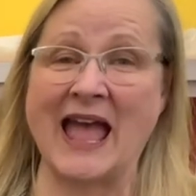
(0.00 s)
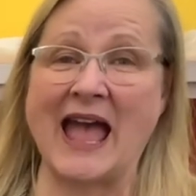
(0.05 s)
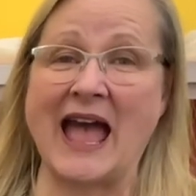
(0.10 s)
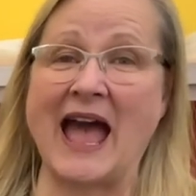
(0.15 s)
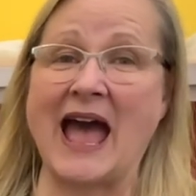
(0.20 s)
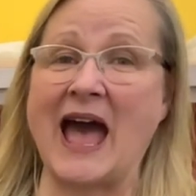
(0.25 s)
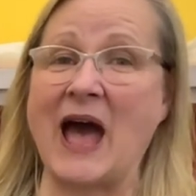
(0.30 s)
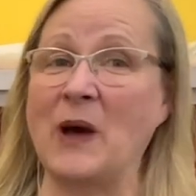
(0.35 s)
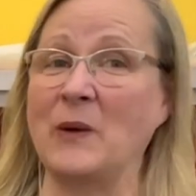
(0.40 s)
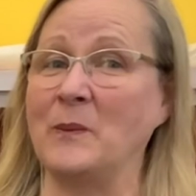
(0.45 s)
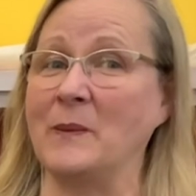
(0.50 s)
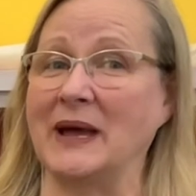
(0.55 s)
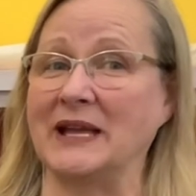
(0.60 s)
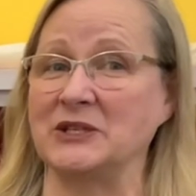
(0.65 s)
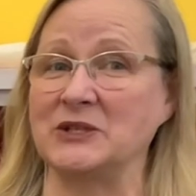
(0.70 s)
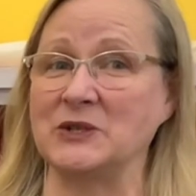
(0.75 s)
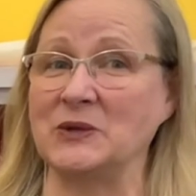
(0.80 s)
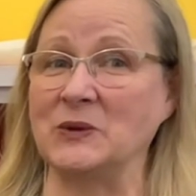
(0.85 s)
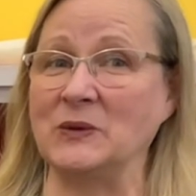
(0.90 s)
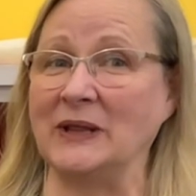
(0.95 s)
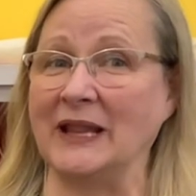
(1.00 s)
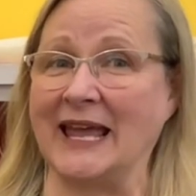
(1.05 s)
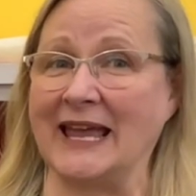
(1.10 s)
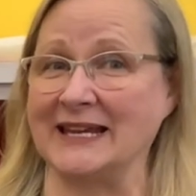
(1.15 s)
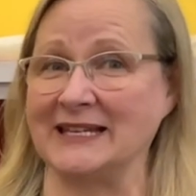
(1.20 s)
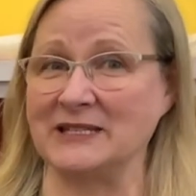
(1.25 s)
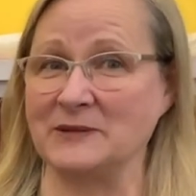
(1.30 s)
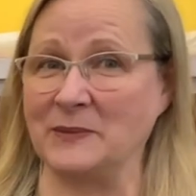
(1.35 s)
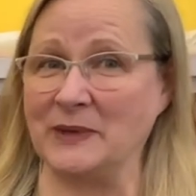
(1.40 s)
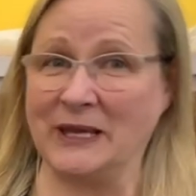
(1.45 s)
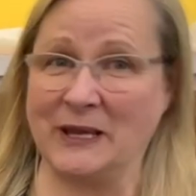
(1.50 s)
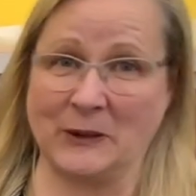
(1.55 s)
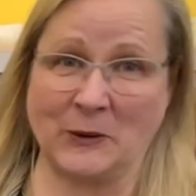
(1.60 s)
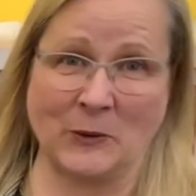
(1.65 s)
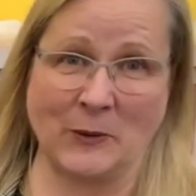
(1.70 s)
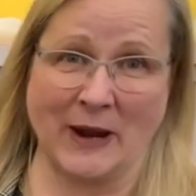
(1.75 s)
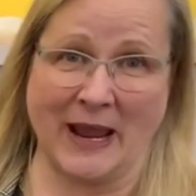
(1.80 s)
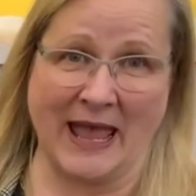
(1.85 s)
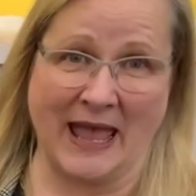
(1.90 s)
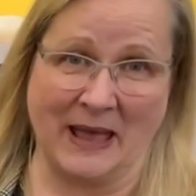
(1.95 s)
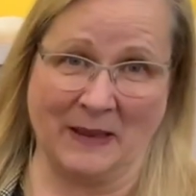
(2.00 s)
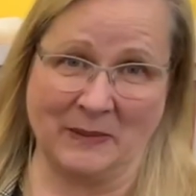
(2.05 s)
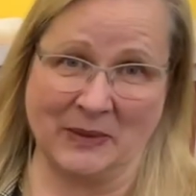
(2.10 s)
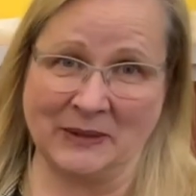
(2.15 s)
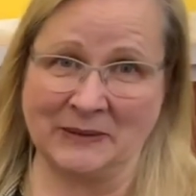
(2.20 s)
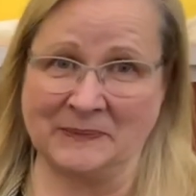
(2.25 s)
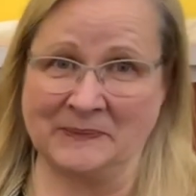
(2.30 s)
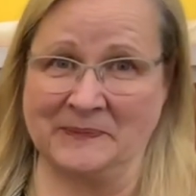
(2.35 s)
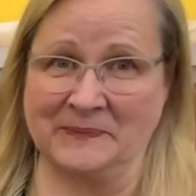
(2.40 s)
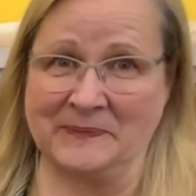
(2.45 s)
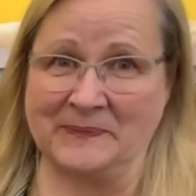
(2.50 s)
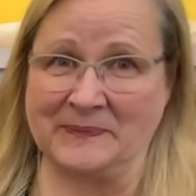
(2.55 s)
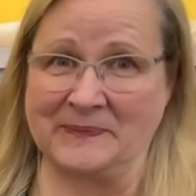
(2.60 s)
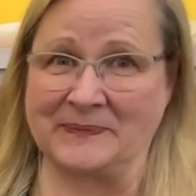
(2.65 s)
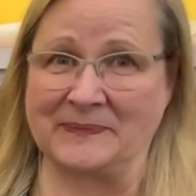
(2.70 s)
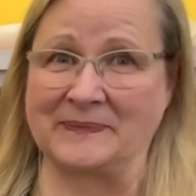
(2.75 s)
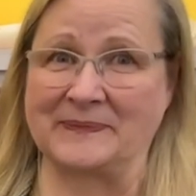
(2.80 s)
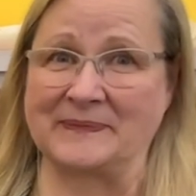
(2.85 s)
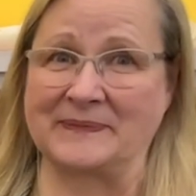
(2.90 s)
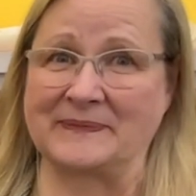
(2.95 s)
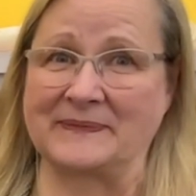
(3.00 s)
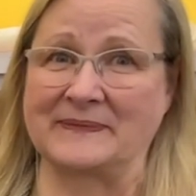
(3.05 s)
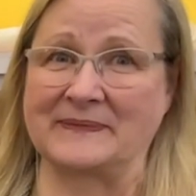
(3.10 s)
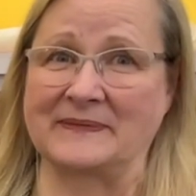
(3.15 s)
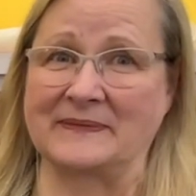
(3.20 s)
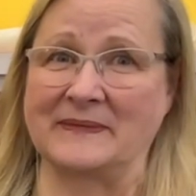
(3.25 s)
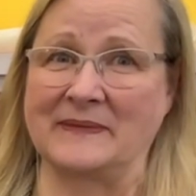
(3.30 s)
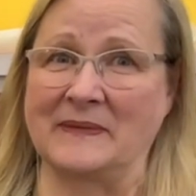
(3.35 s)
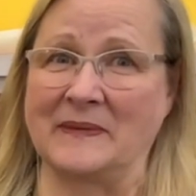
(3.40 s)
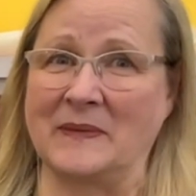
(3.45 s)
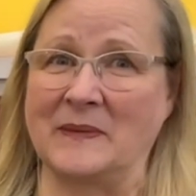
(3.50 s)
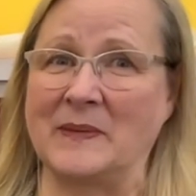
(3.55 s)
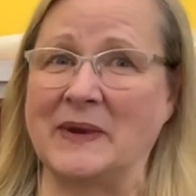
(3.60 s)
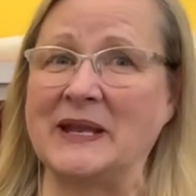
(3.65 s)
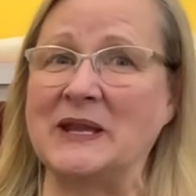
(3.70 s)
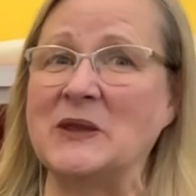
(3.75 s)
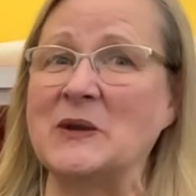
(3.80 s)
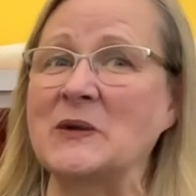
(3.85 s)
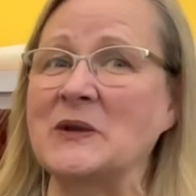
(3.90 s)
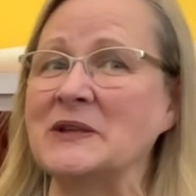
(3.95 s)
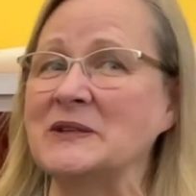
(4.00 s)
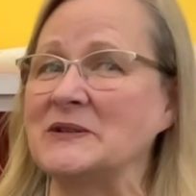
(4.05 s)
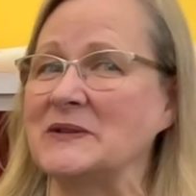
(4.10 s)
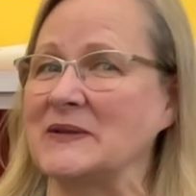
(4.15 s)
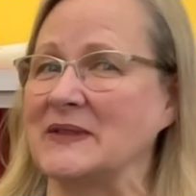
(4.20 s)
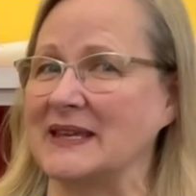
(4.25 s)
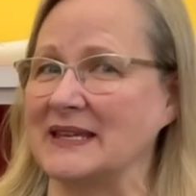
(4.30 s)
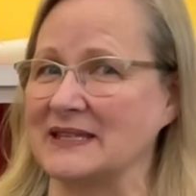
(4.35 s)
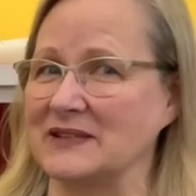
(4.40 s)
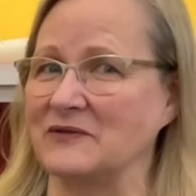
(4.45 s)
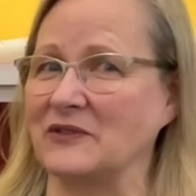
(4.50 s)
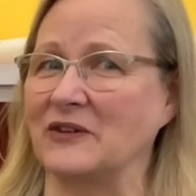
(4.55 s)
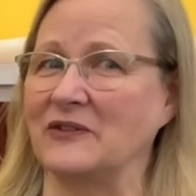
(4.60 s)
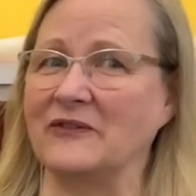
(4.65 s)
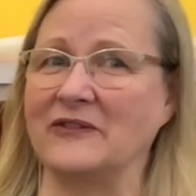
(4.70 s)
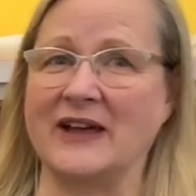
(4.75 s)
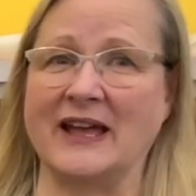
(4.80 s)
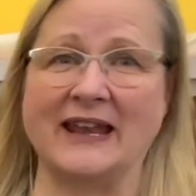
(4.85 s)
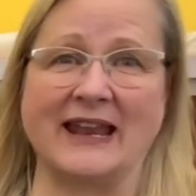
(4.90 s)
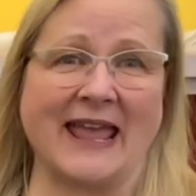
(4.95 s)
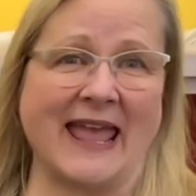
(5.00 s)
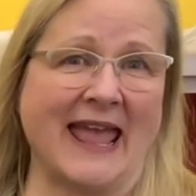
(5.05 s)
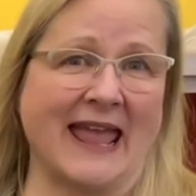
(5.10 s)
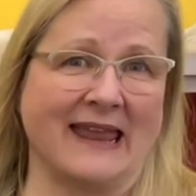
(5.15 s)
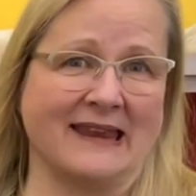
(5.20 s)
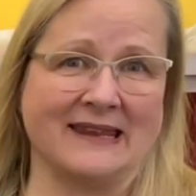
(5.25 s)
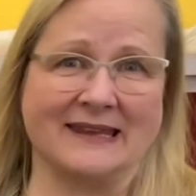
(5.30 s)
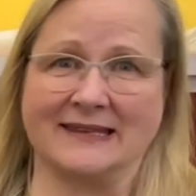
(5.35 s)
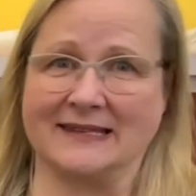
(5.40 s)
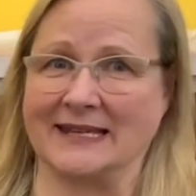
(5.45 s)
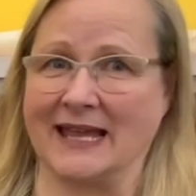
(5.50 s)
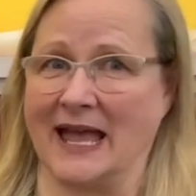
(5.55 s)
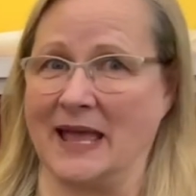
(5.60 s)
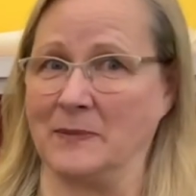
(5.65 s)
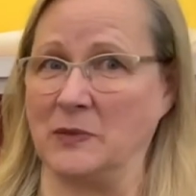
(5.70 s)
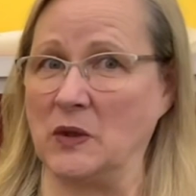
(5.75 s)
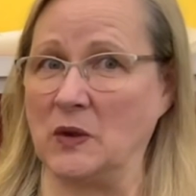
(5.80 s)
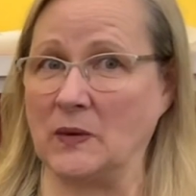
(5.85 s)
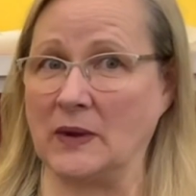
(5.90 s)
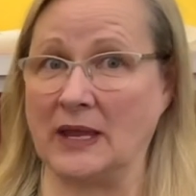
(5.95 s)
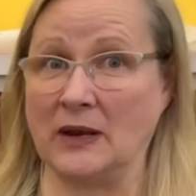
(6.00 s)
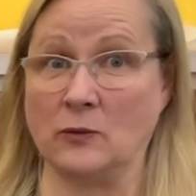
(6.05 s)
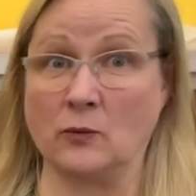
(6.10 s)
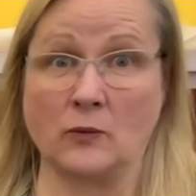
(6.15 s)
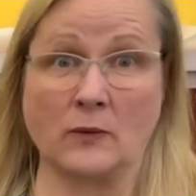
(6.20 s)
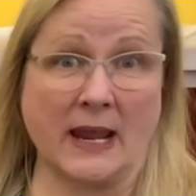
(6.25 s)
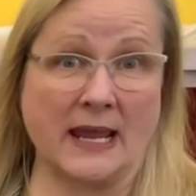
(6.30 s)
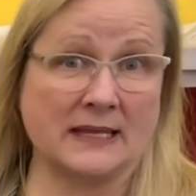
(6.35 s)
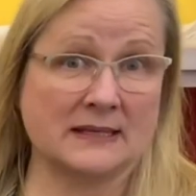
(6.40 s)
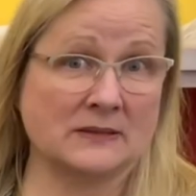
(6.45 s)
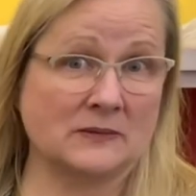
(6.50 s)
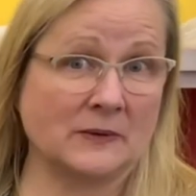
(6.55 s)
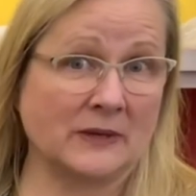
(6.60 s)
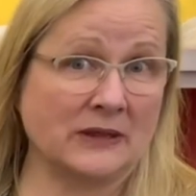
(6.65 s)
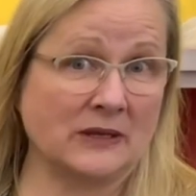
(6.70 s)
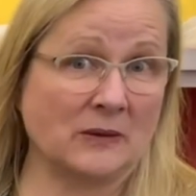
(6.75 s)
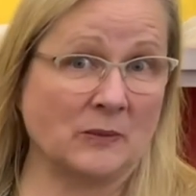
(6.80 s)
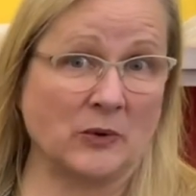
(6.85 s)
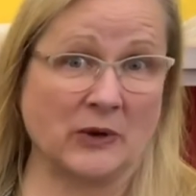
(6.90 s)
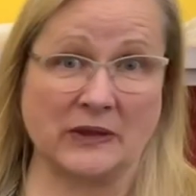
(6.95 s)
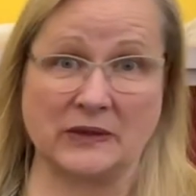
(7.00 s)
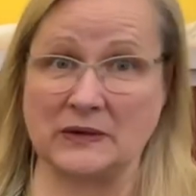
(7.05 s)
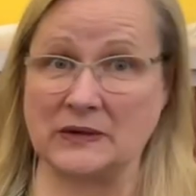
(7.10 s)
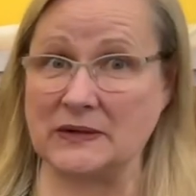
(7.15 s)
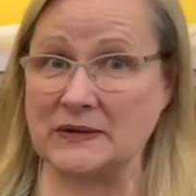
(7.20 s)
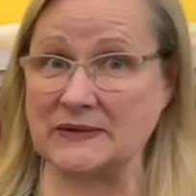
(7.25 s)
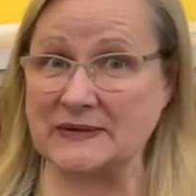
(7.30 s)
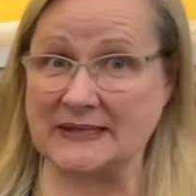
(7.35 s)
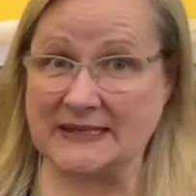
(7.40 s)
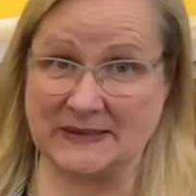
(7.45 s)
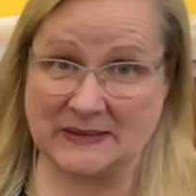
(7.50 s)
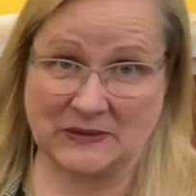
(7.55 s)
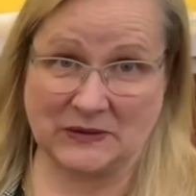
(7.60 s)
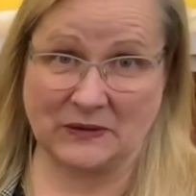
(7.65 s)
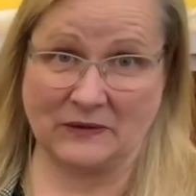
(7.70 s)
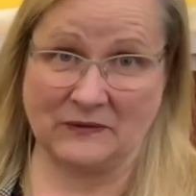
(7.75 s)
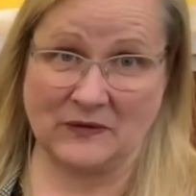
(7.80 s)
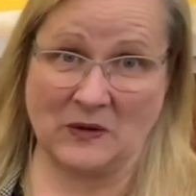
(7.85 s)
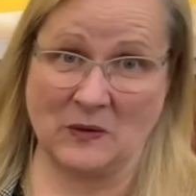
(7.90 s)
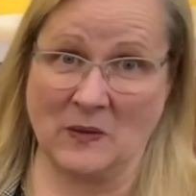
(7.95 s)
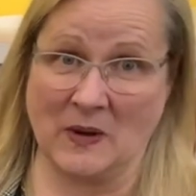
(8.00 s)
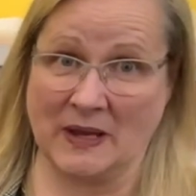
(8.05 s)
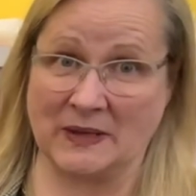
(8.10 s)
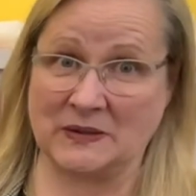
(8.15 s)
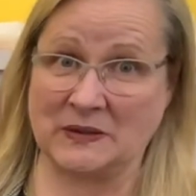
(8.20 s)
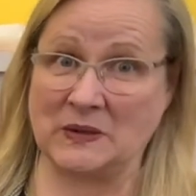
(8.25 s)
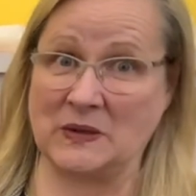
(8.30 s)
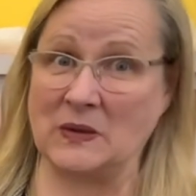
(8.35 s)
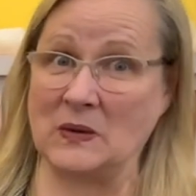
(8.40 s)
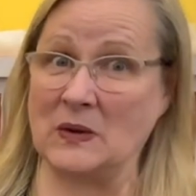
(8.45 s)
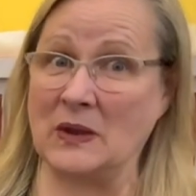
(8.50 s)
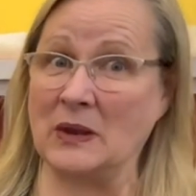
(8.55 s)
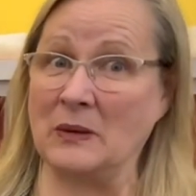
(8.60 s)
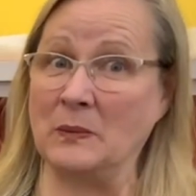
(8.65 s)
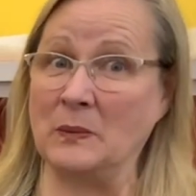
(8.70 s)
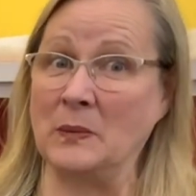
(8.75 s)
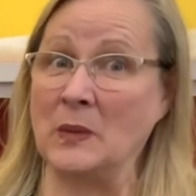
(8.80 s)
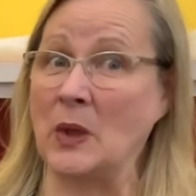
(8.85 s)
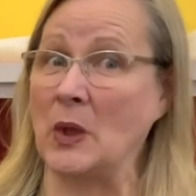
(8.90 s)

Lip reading: how much you would like to be a crab. But you can do this for fun anytime. You can race with your brother or your sister if you want to. You can